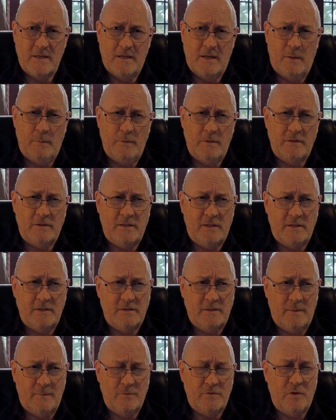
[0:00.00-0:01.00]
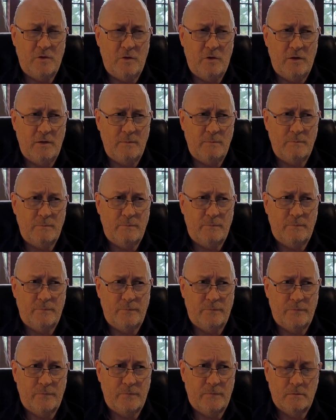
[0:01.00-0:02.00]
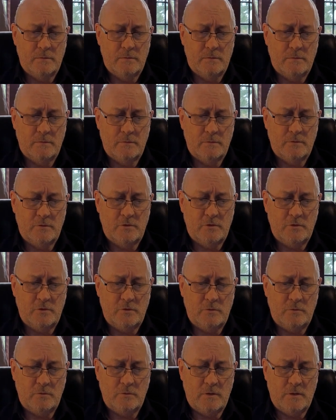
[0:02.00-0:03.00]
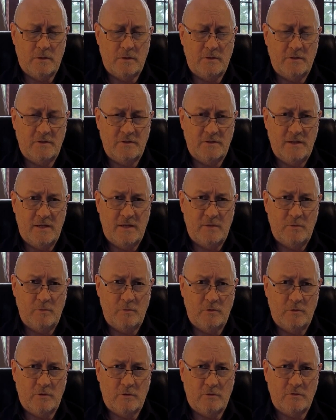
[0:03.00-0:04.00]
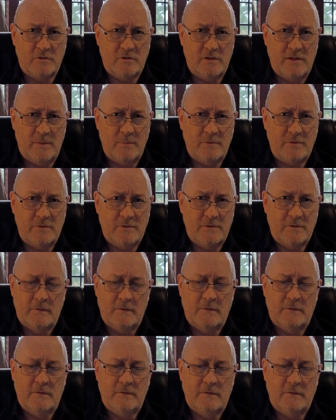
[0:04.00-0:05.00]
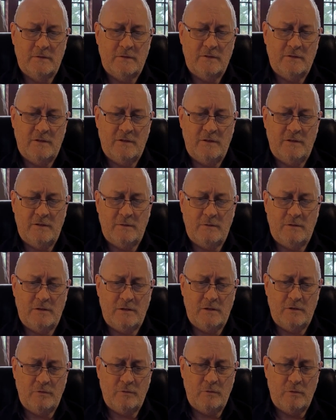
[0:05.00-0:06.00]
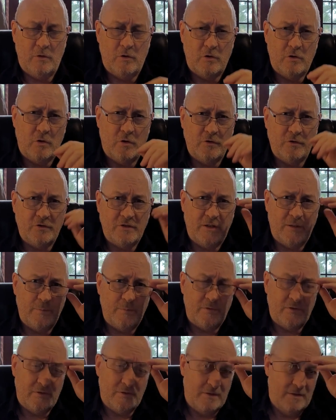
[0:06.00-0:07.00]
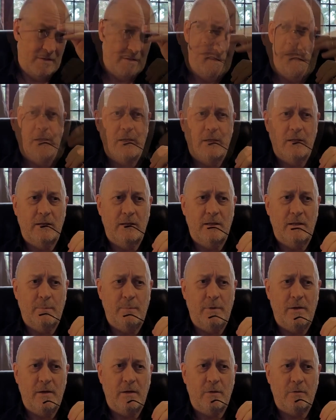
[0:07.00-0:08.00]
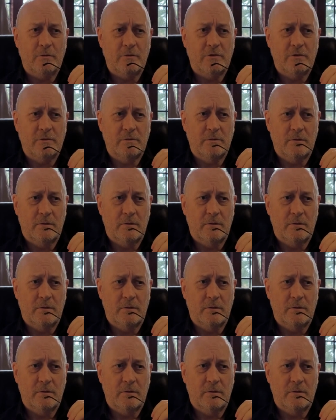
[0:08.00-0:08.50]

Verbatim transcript: I mean, it takes some time to understand all the concepts, because I think I'm going to go through a lot of concepts about